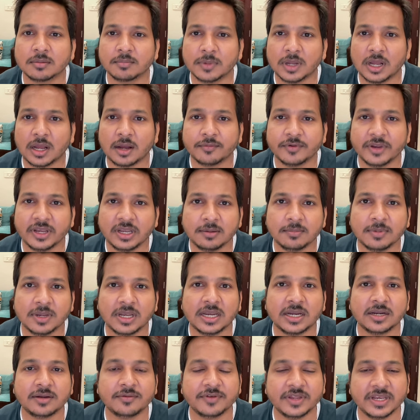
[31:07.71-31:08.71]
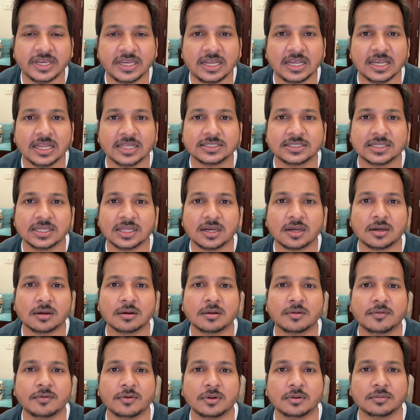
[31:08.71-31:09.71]
available at very
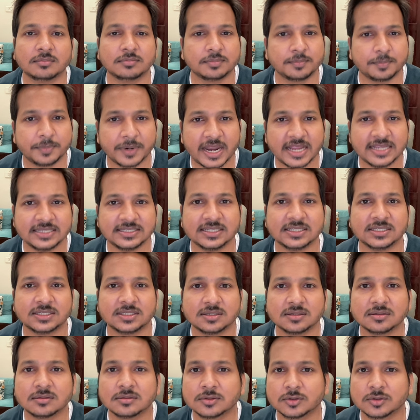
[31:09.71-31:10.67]
lesser prices,